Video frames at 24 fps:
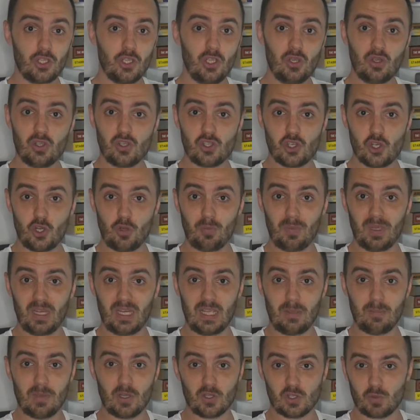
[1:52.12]
You can shoot me an
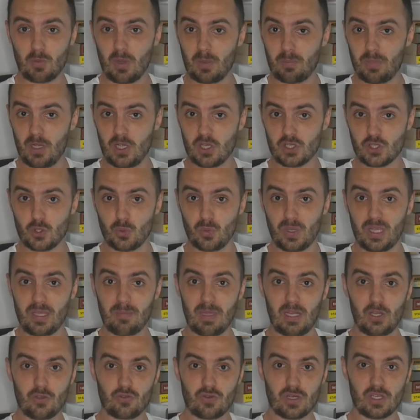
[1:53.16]
email to my personal
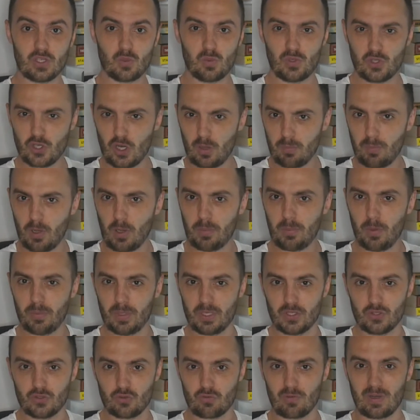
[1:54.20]
email address, which I'll pop up
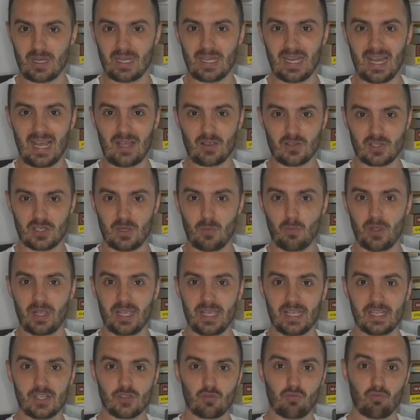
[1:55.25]
on screen now somewhere.
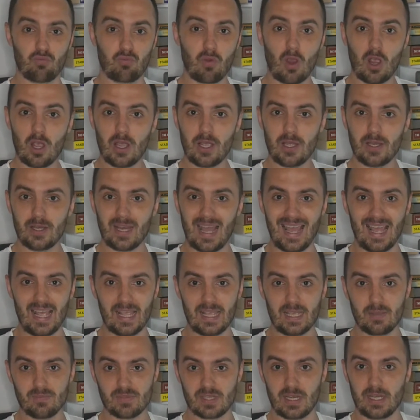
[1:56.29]
It's ryan at
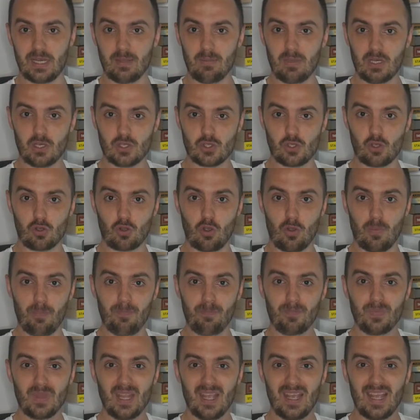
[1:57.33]

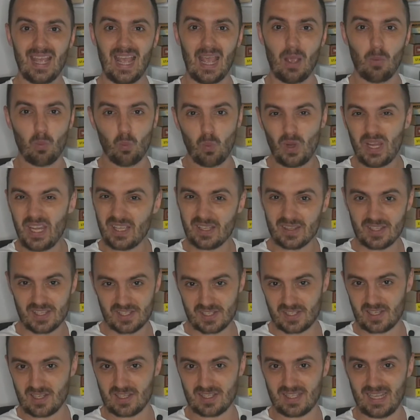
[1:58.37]
amzlimitless.com, and we can
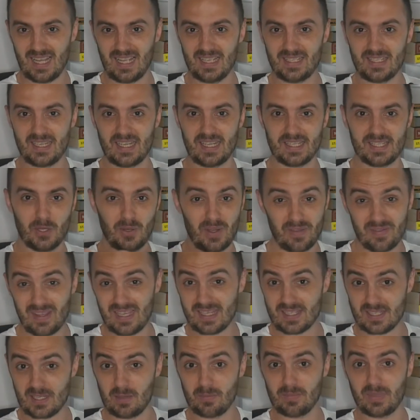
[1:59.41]
discuss that in detail if
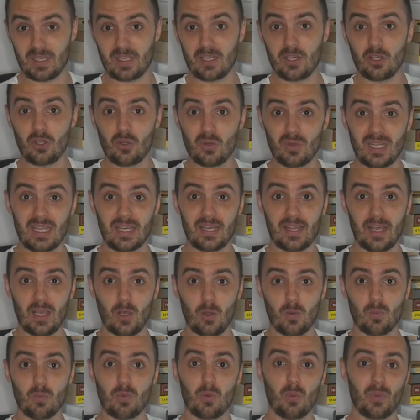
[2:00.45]
that's something that you need
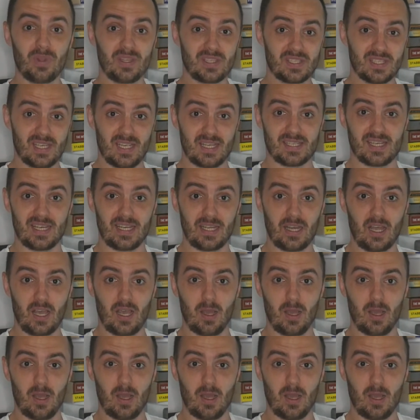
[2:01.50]
help with setting